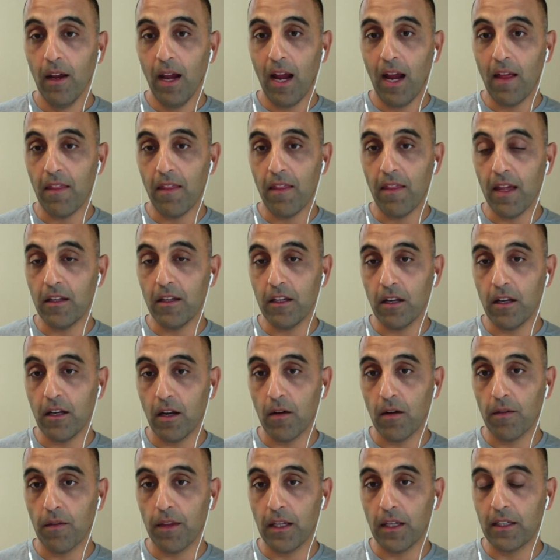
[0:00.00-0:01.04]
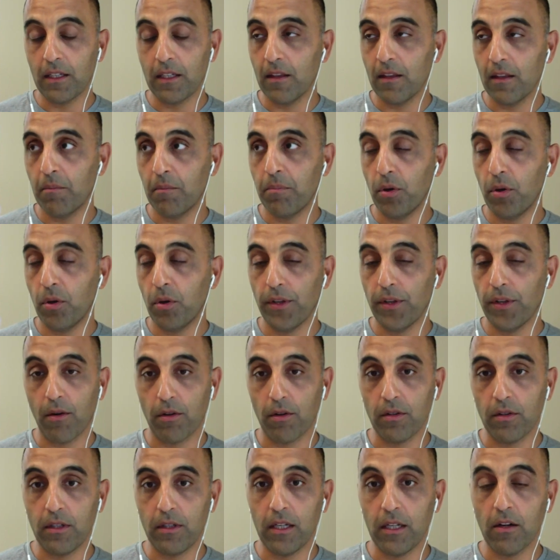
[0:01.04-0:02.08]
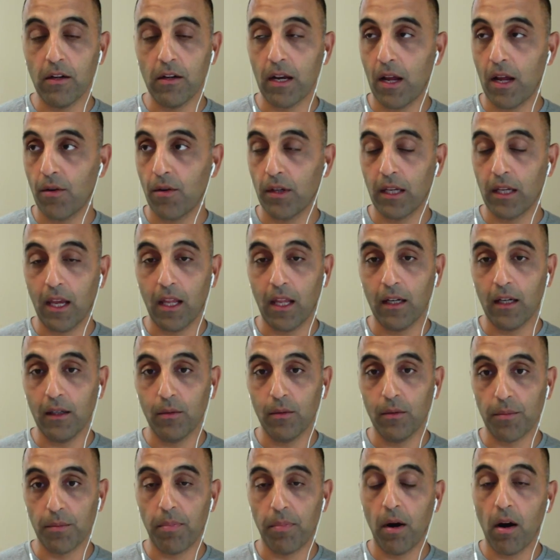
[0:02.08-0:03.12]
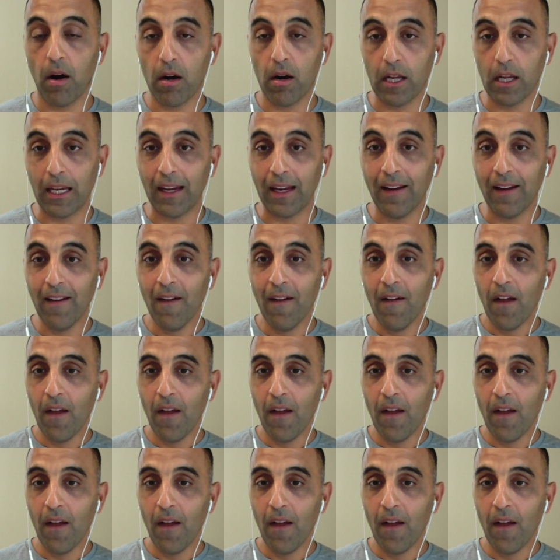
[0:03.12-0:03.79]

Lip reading: and then they'd pull down a deer now and again, and it was a party.